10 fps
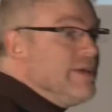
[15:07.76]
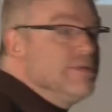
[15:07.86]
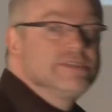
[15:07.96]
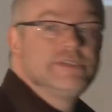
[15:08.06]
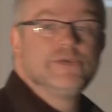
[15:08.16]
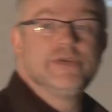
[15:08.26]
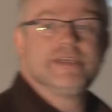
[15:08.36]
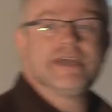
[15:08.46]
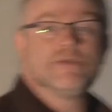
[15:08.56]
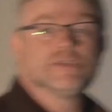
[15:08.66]
I
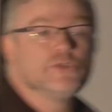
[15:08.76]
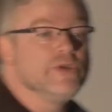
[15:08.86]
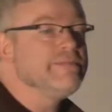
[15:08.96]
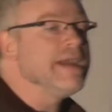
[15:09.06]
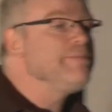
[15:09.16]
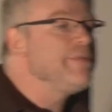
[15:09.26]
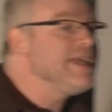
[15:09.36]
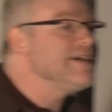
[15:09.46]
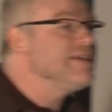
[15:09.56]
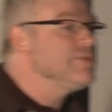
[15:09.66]
was doing my
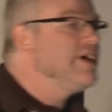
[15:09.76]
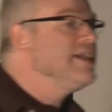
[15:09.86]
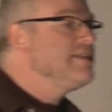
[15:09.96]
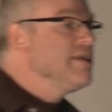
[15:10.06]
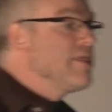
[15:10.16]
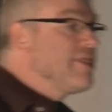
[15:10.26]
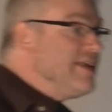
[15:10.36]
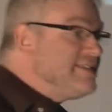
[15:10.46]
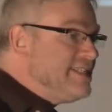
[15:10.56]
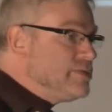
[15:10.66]
pre-graduate
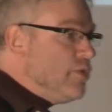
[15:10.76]
thesis